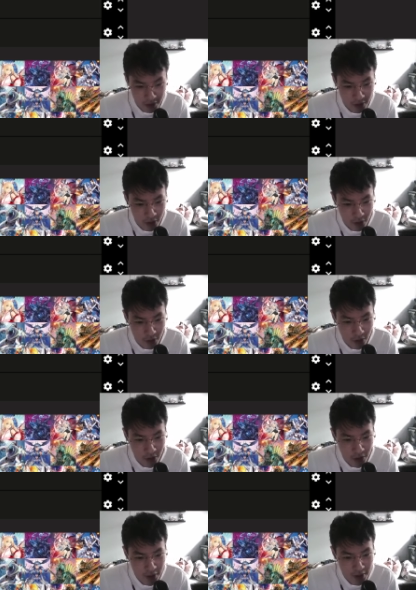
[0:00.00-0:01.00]
So
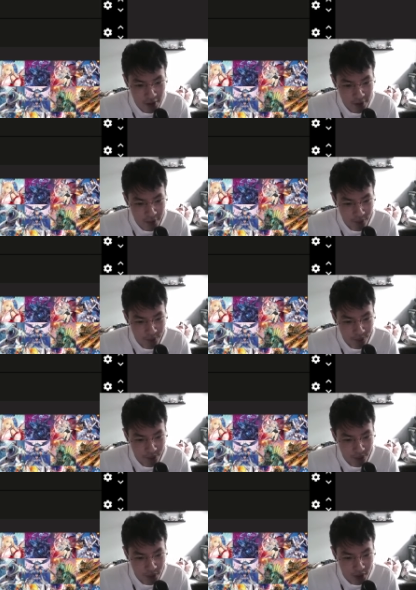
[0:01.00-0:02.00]

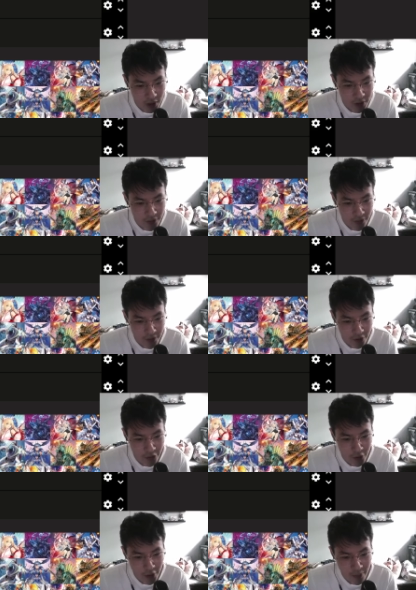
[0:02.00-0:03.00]
it's if
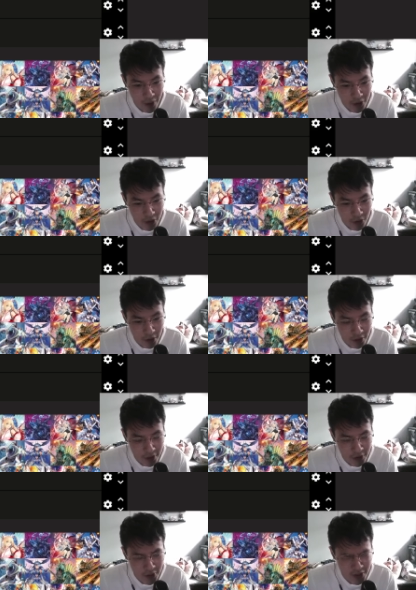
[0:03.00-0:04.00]
you're about to,
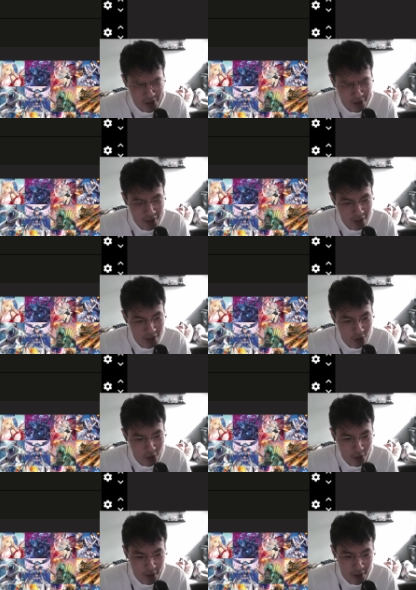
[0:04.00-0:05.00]
so it's really hard
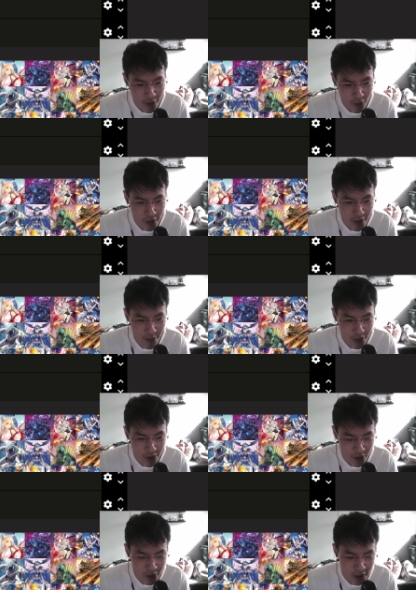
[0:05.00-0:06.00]
to grade two game with
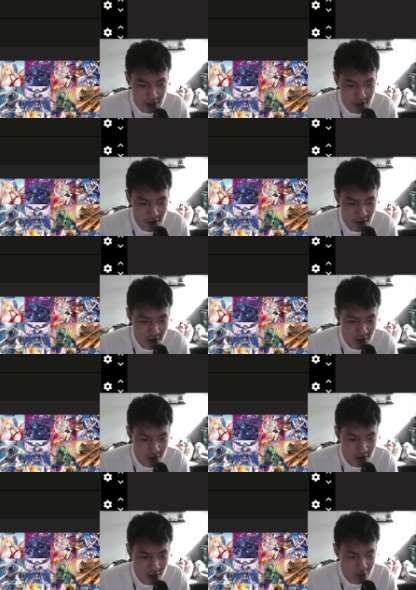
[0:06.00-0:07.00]
Chrono Jet
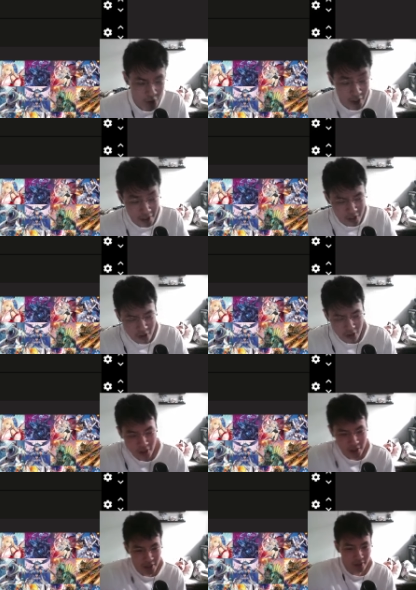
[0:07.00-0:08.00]
if you're against Chrono
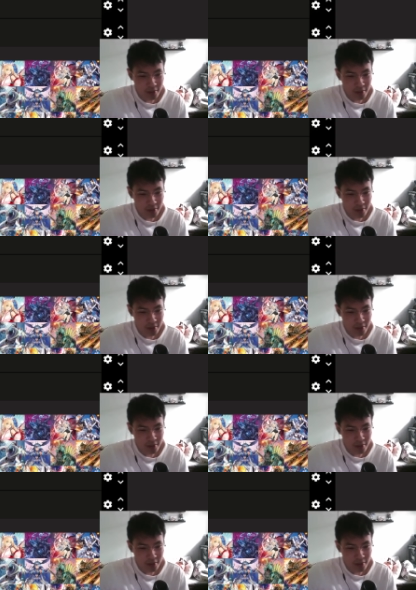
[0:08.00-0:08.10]
Jet.